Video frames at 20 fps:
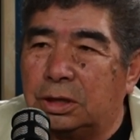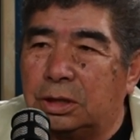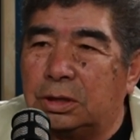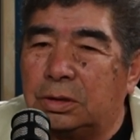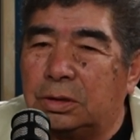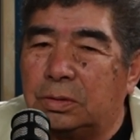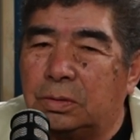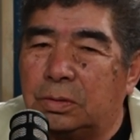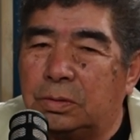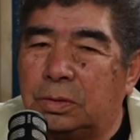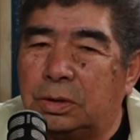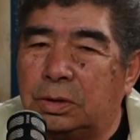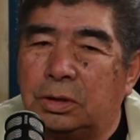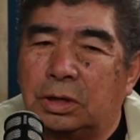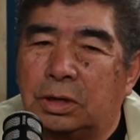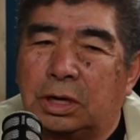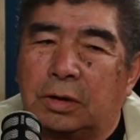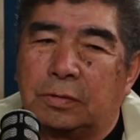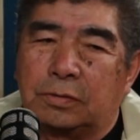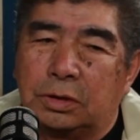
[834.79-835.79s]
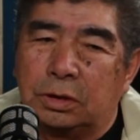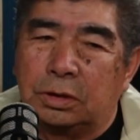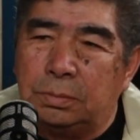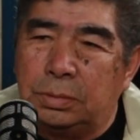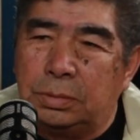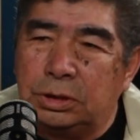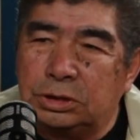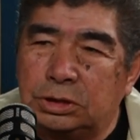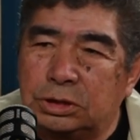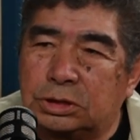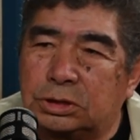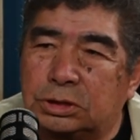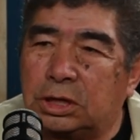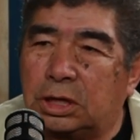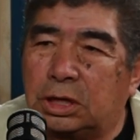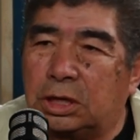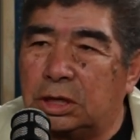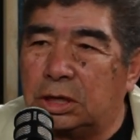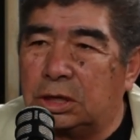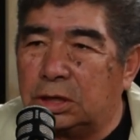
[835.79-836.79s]
Yep. We look after the business
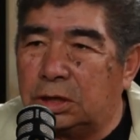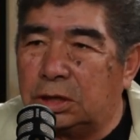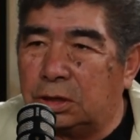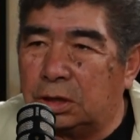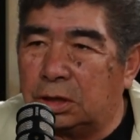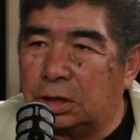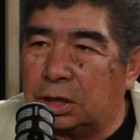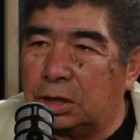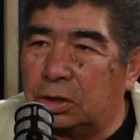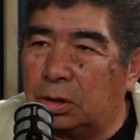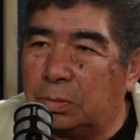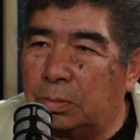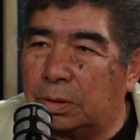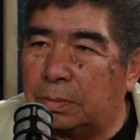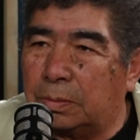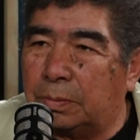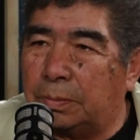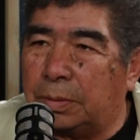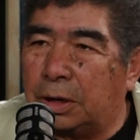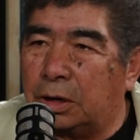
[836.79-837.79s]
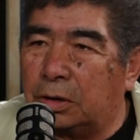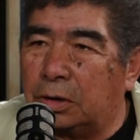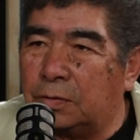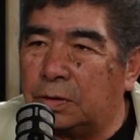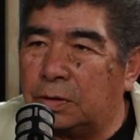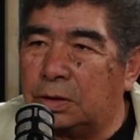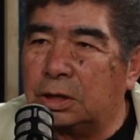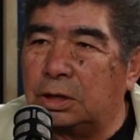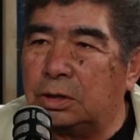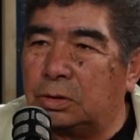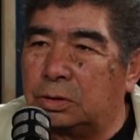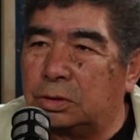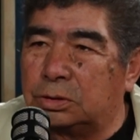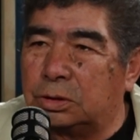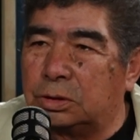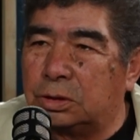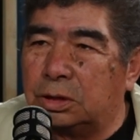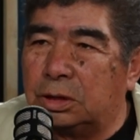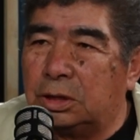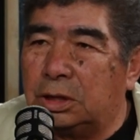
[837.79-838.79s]
uh, and economic part of it and
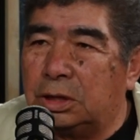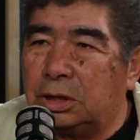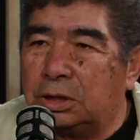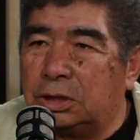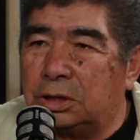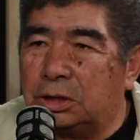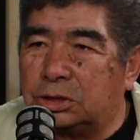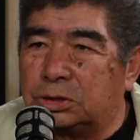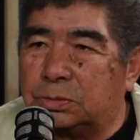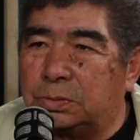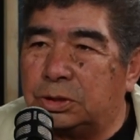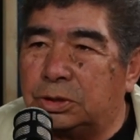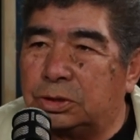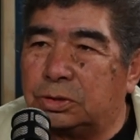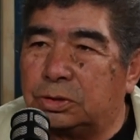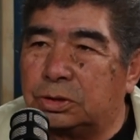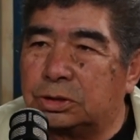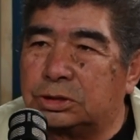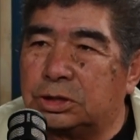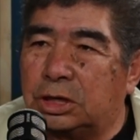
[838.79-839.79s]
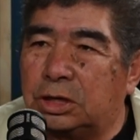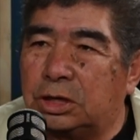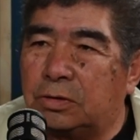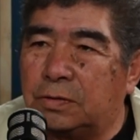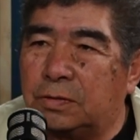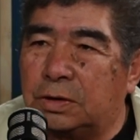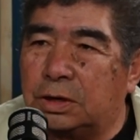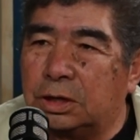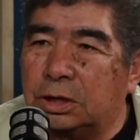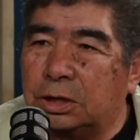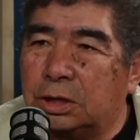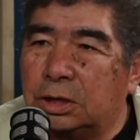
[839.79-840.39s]
also the spiritual side of it.